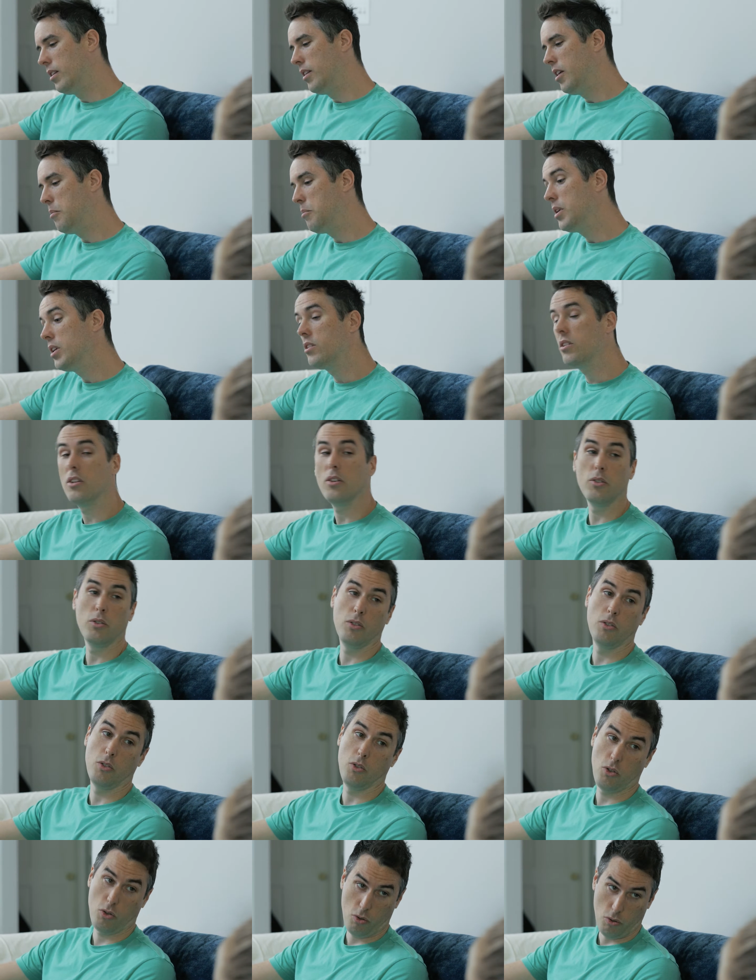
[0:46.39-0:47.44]
let me tell you
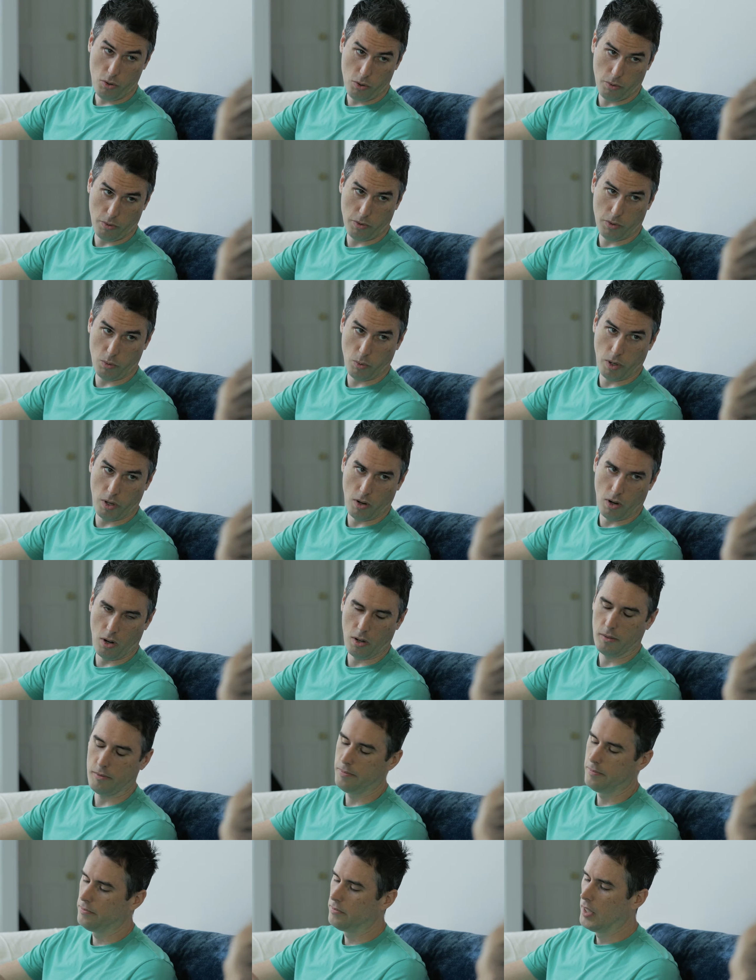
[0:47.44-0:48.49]
the truth,
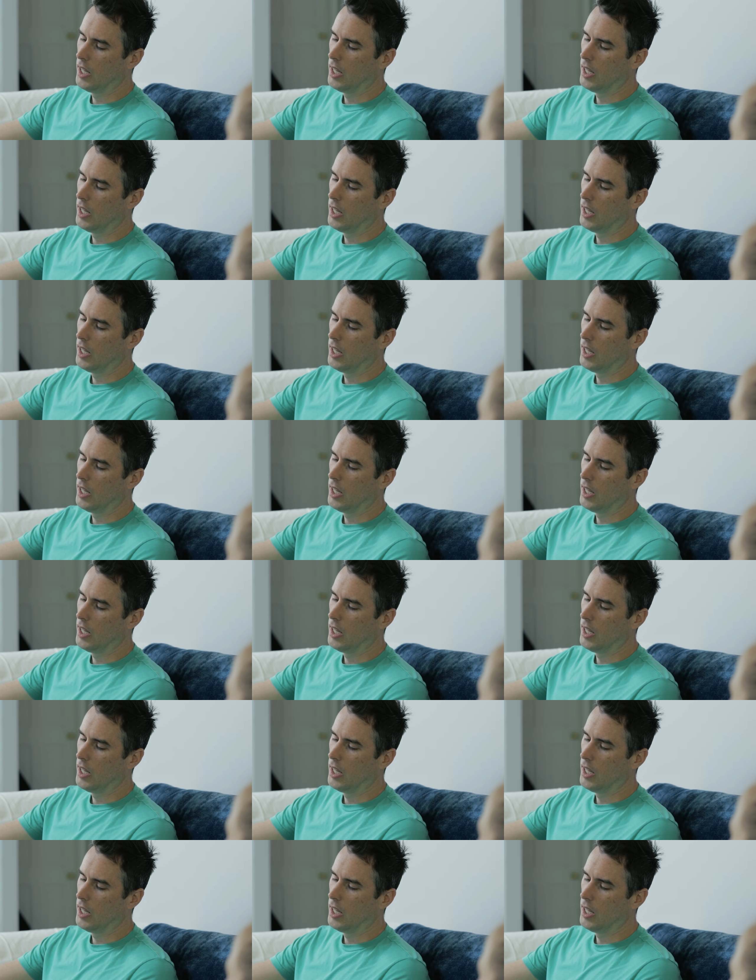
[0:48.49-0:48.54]
sweetheart.